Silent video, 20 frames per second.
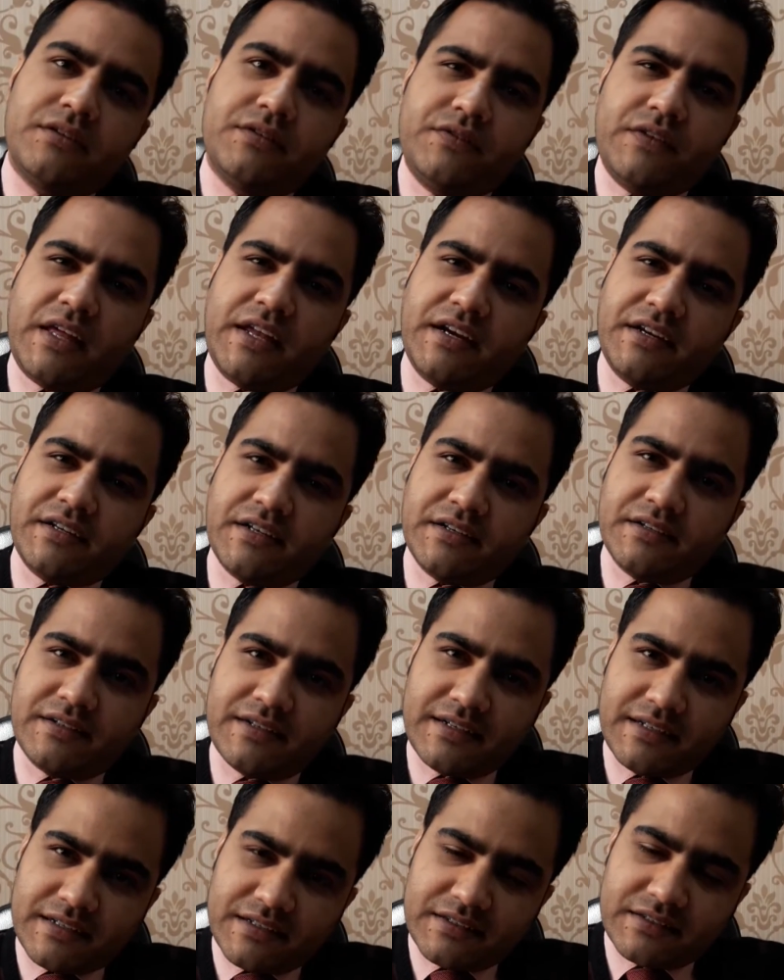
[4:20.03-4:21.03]
aerated
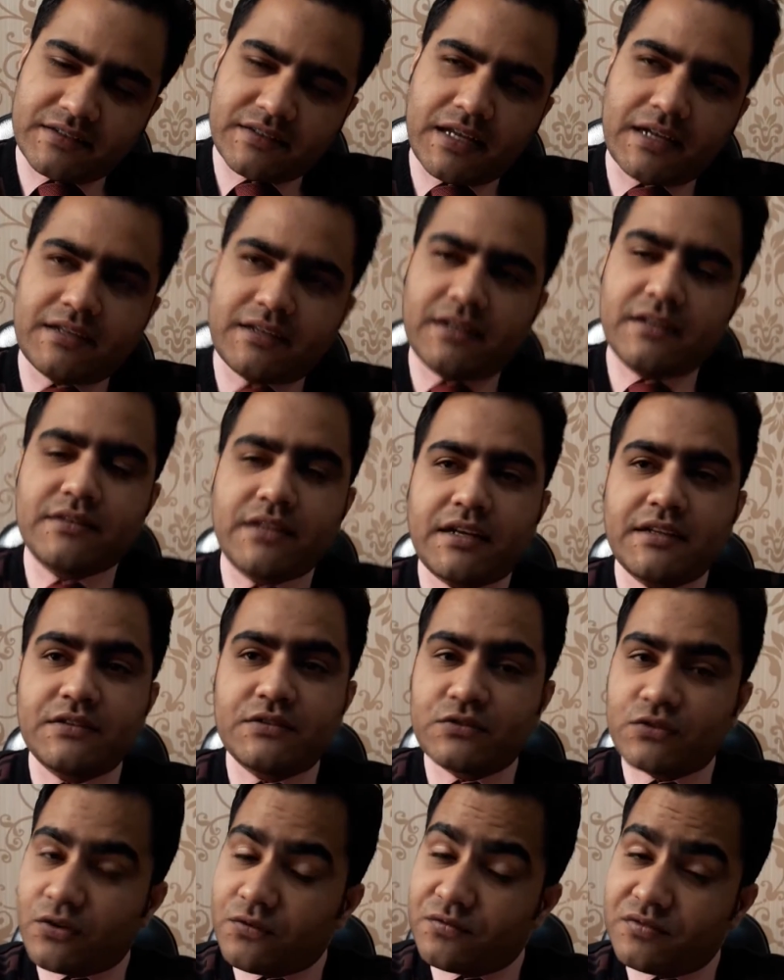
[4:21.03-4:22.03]
drinks, that is
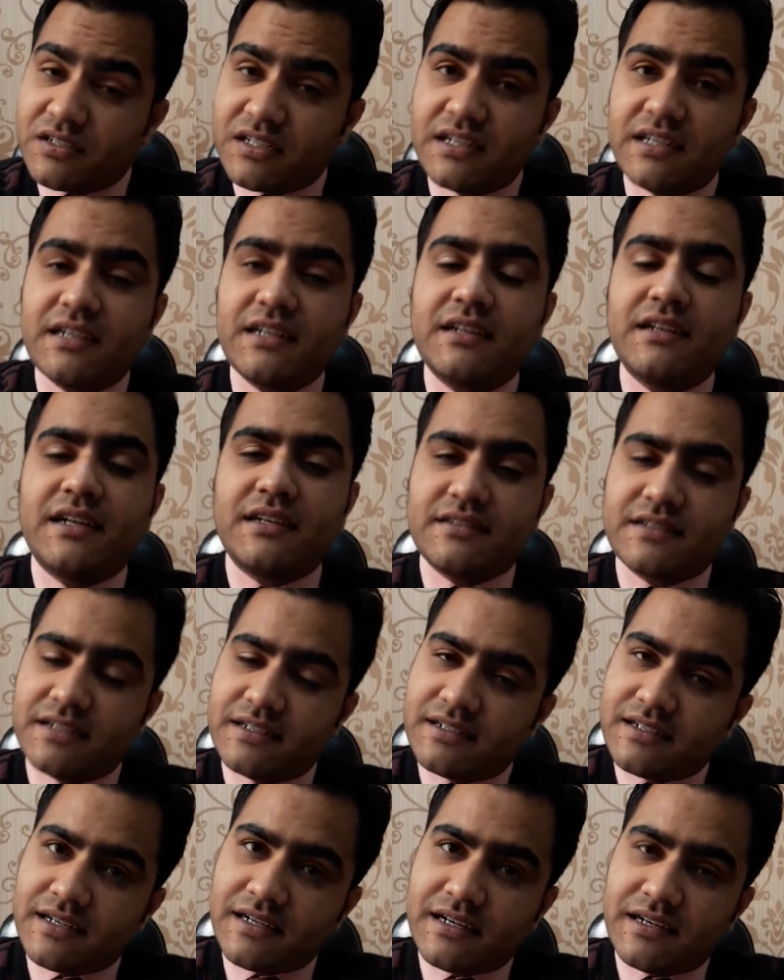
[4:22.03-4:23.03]
soft drink,
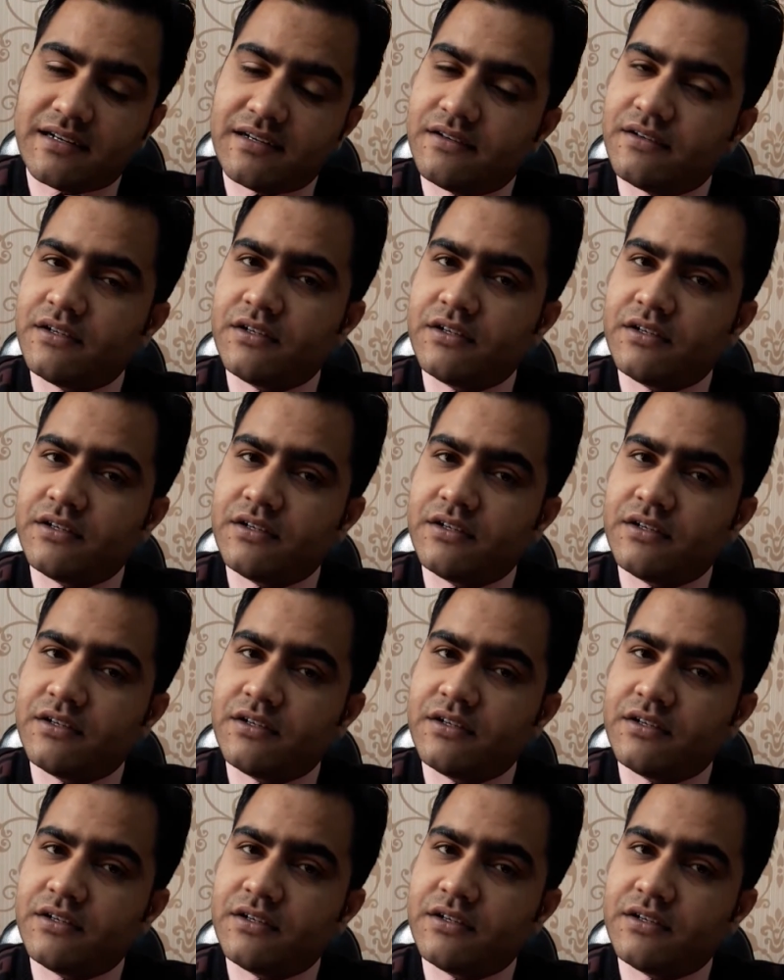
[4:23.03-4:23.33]
etc.